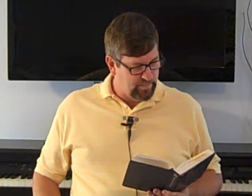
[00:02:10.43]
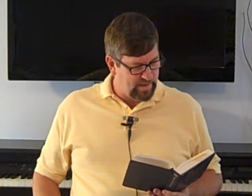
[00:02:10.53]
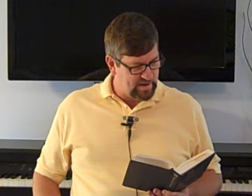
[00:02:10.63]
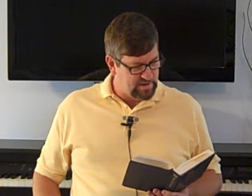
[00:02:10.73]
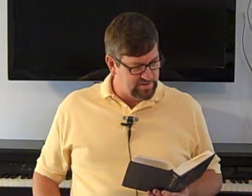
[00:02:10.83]
To
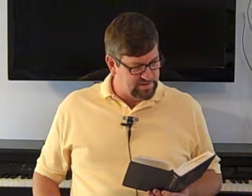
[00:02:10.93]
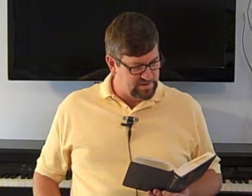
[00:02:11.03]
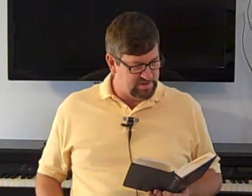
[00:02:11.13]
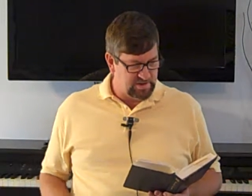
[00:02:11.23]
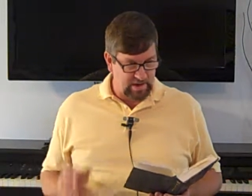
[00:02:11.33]
pay close
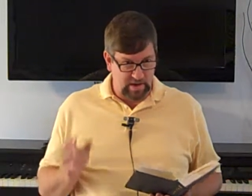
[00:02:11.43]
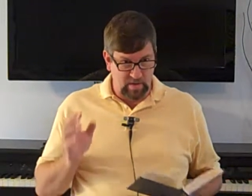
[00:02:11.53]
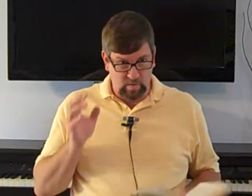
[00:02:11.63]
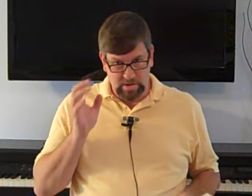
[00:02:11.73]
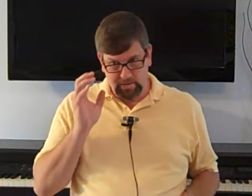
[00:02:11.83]
attention.
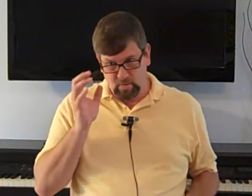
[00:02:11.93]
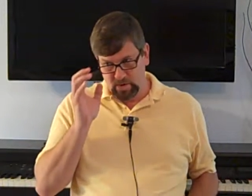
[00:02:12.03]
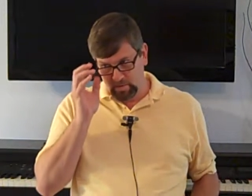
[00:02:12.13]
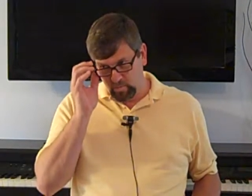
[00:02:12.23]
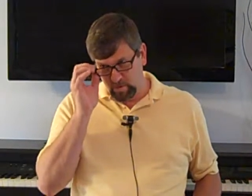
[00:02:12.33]
Again, what,
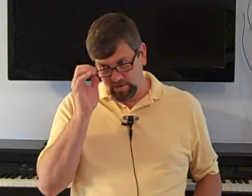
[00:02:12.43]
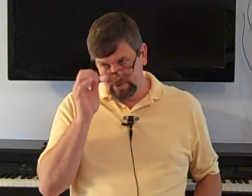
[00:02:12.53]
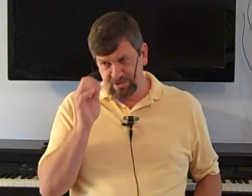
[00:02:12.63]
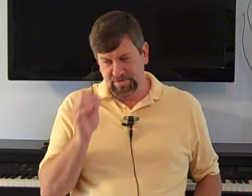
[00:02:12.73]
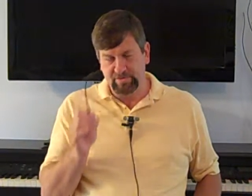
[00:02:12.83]
what,
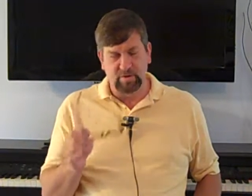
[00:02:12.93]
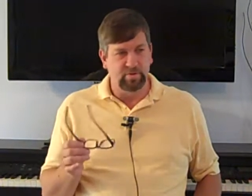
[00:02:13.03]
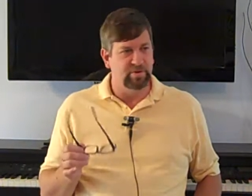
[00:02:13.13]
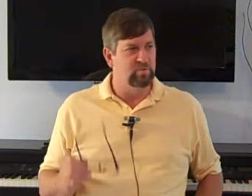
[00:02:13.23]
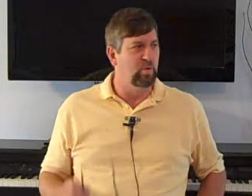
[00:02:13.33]
where is your
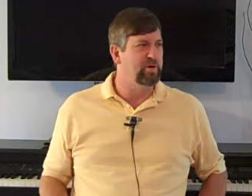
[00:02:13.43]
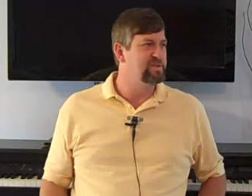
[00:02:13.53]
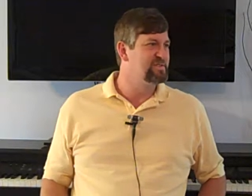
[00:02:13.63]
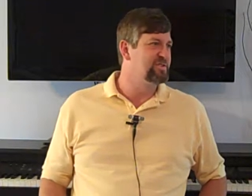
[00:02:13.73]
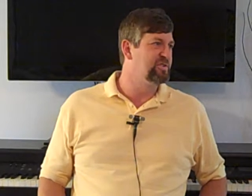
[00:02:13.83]
focus? Where
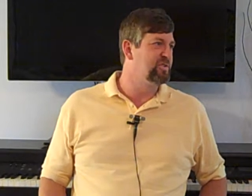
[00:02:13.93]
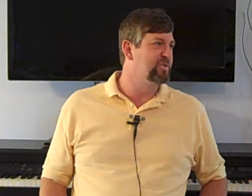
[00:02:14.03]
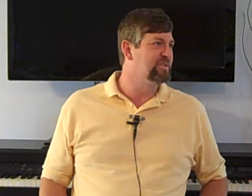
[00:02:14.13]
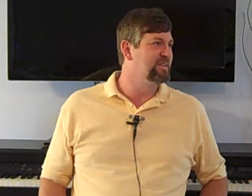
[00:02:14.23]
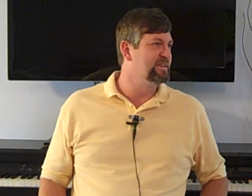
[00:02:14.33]
is
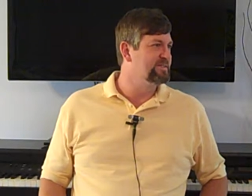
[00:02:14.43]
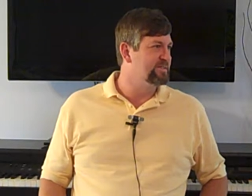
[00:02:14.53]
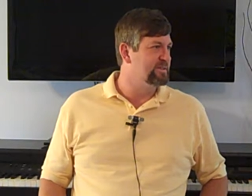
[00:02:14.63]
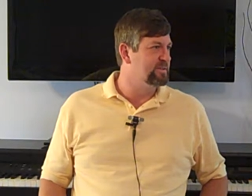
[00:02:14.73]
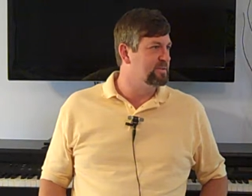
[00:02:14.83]
your
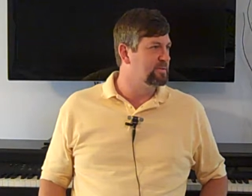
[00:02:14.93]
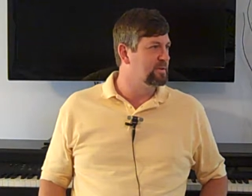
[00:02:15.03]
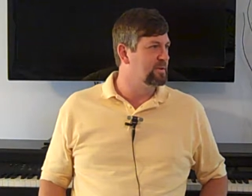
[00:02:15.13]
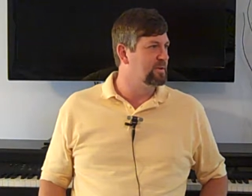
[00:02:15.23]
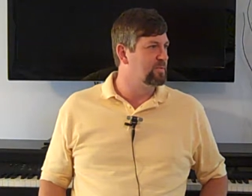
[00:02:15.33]
attention?
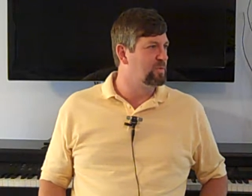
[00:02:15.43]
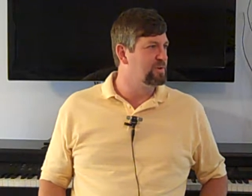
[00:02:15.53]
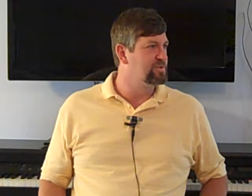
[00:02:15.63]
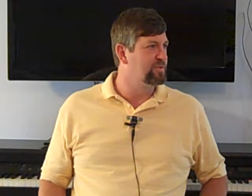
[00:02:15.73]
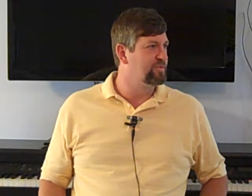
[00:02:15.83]
Uh,
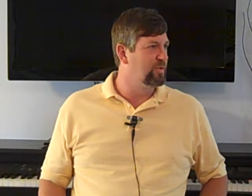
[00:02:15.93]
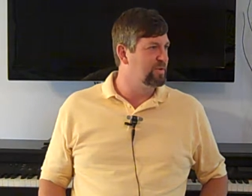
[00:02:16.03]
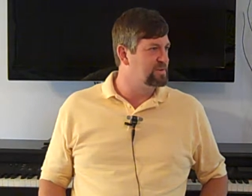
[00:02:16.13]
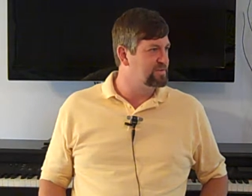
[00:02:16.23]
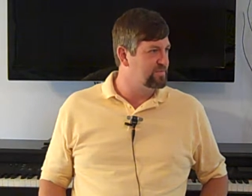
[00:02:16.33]
where is your
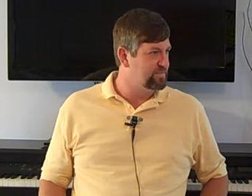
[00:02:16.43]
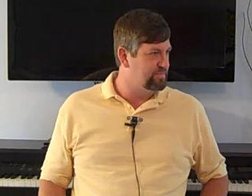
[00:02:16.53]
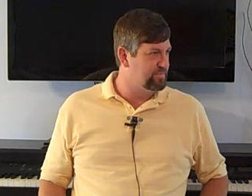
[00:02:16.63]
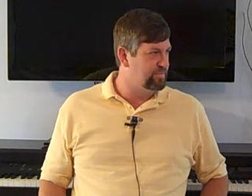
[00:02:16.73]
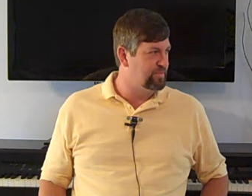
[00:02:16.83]
focus
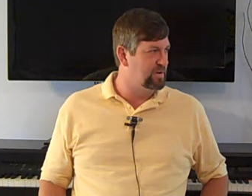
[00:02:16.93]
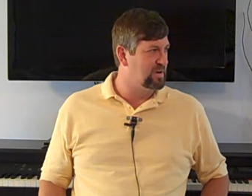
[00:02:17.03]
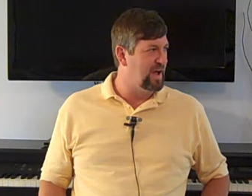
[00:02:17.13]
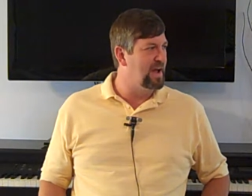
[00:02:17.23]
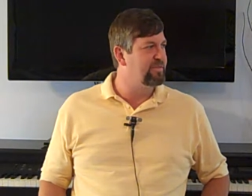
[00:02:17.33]
for
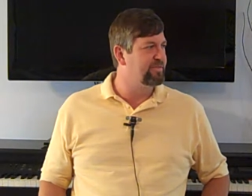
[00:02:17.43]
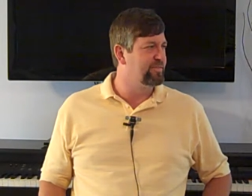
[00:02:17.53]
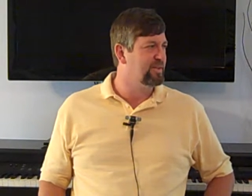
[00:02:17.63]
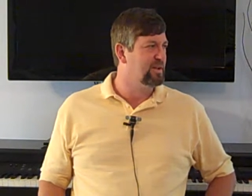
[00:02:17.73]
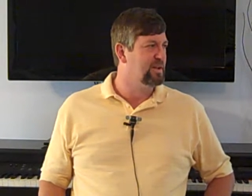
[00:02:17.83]
life?